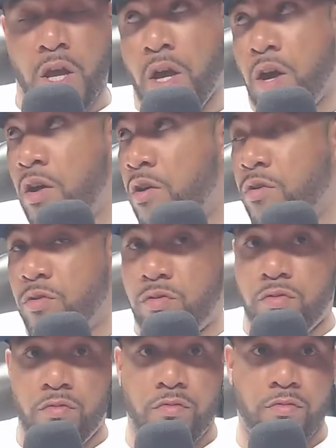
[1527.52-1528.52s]
Oh,
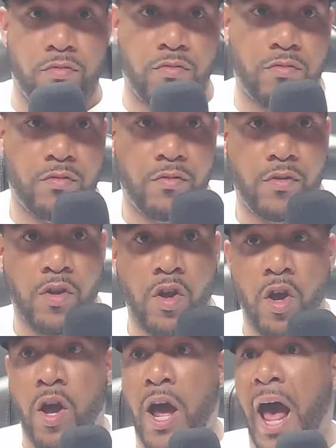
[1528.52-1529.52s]

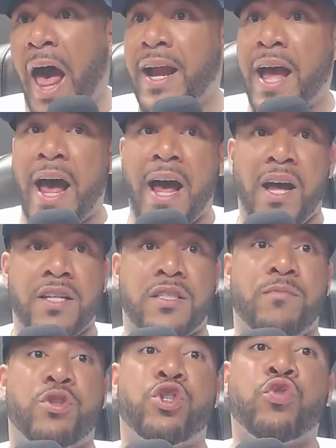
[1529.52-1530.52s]
I got
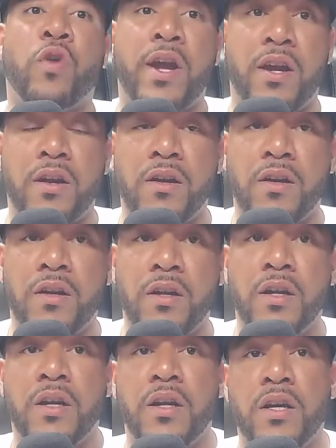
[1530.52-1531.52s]
some Traeger.
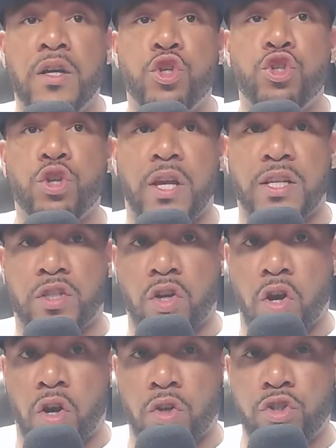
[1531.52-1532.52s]
It's
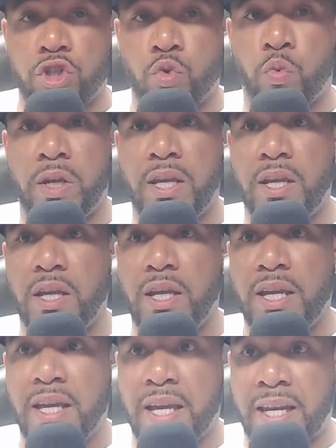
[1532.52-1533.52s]
called Sweet
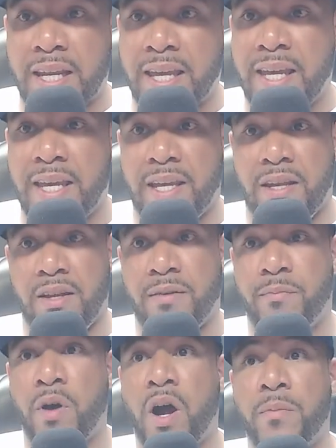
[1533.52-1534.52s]
and Heat
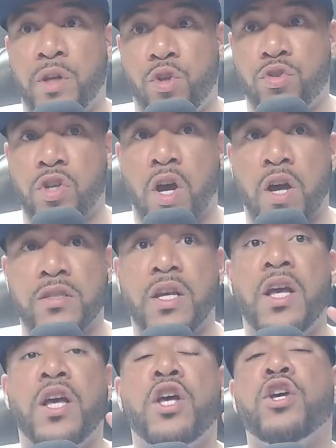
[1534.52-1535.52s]
barbecue sauce.
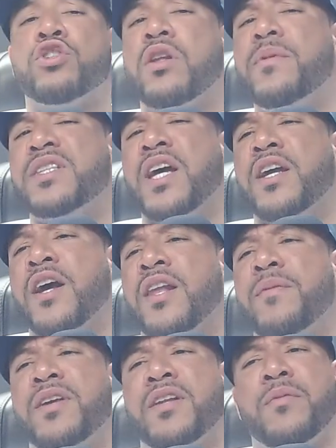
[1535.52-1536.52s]
So let me tell y'all. Let
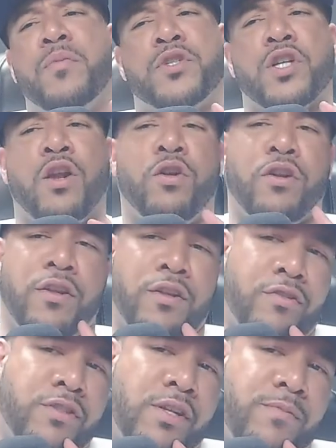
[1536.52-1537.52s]
me put y'all on a little
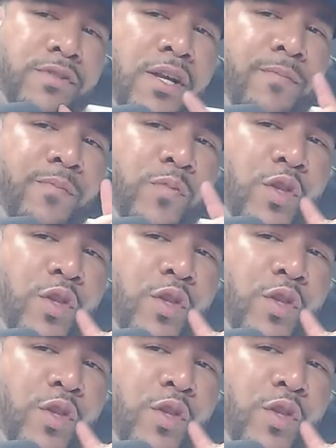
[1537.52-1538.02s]
something something.